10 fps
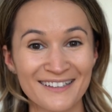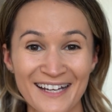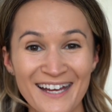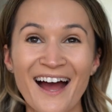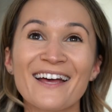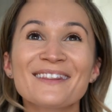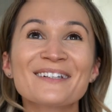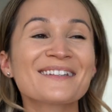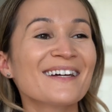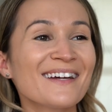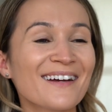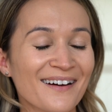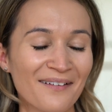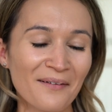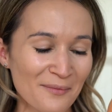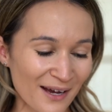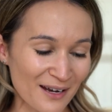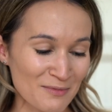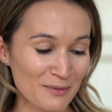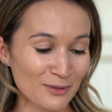like I looked like, oh my god,
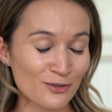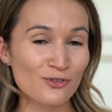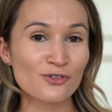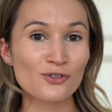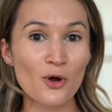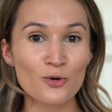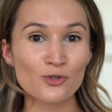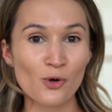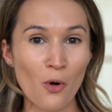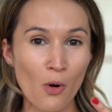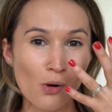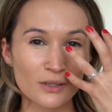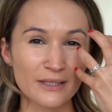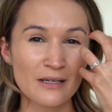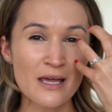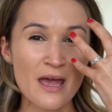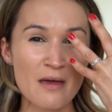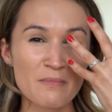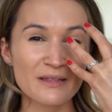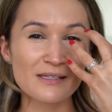it made me look so, so old and
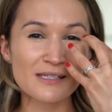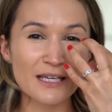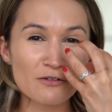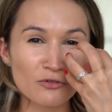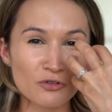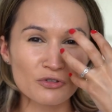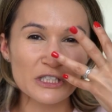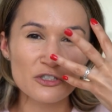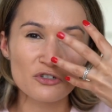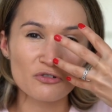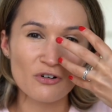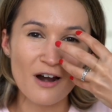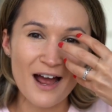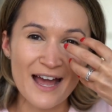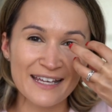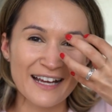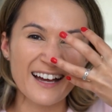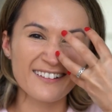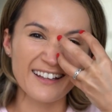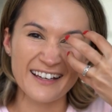made the skin look really dry and it
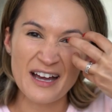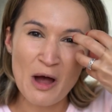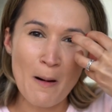kind of like